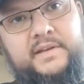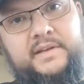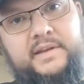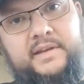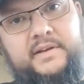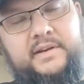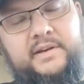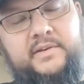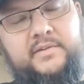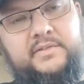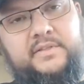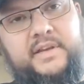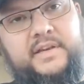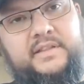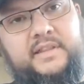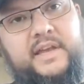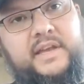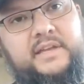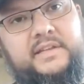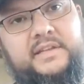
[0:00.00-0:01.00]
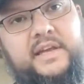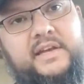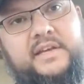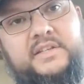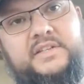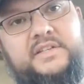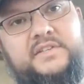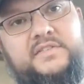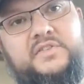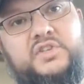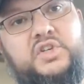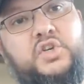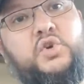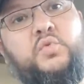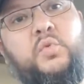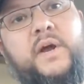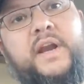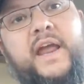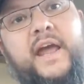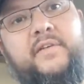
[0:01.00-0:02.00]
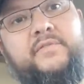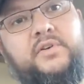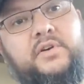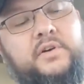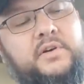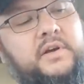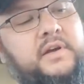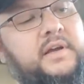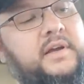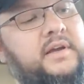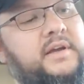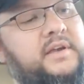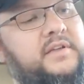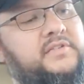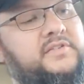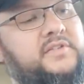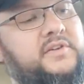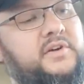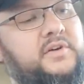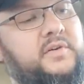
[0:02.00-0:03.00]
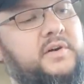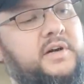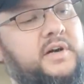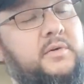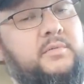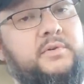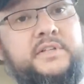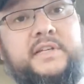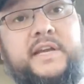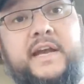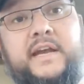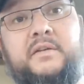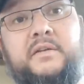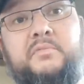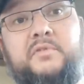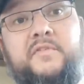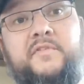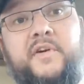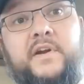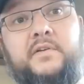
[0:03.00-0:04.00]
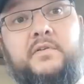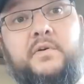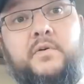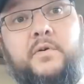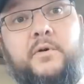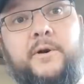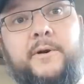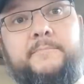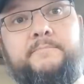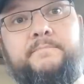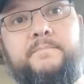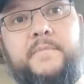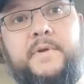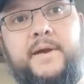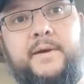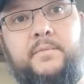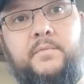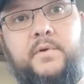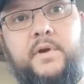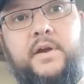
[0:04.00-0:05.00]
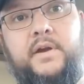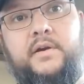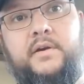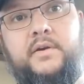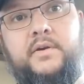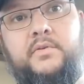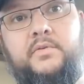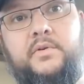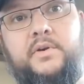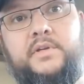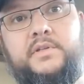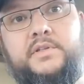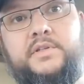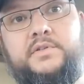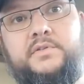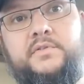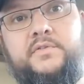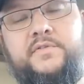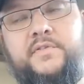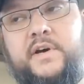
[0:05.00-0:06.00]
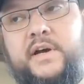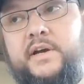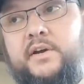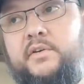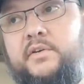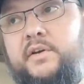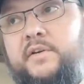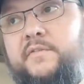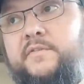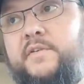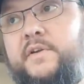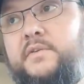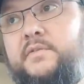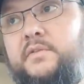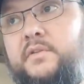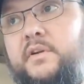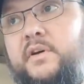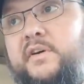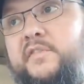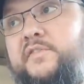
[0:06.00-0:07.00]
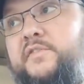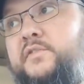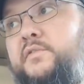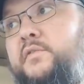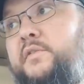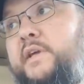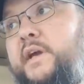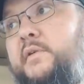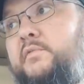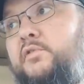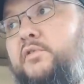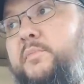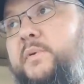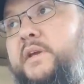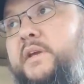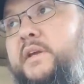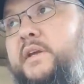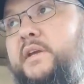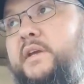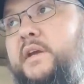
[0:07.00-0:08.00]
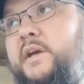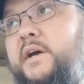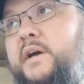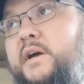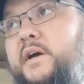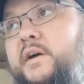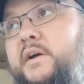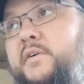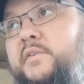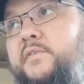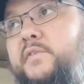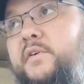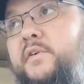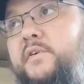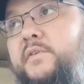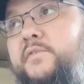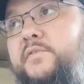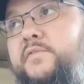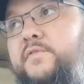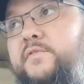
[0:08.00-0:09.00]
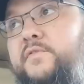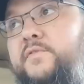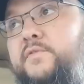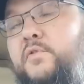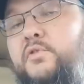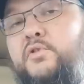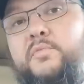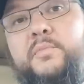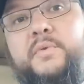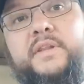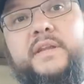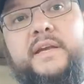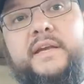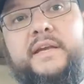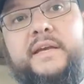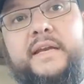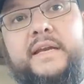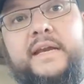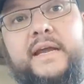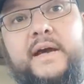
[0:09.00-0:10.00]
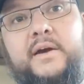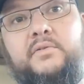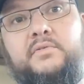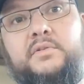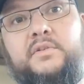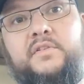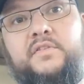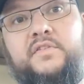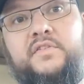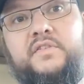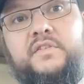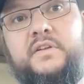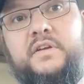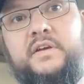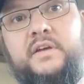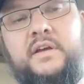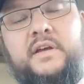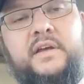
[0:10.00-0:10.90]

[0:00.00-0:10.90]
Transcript: You know, they, they, they can just do whatever. So uh, we're taking them to federal court. Yeah, we are going to file a federal lawsuit that will be uh, uh, formally announced.